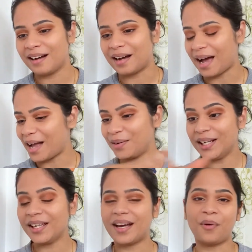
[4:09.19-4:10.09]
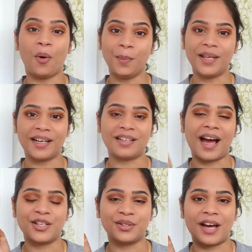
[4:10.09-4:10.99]
I really hope that
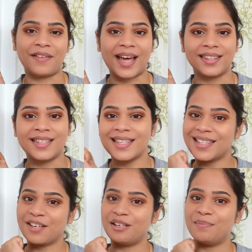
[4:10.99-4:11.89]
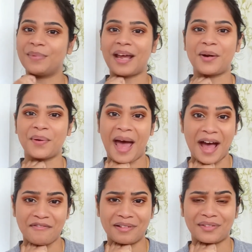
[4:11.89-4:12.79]
I should have had the CC cream, but I don't
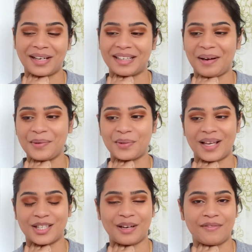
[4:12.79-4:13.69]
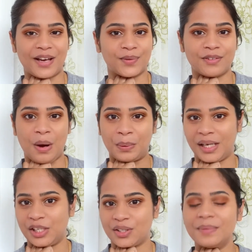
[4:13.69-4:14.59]
have it right now, so that's why I went with the
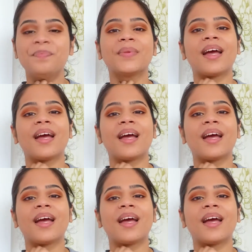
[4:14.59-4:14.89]
foundation.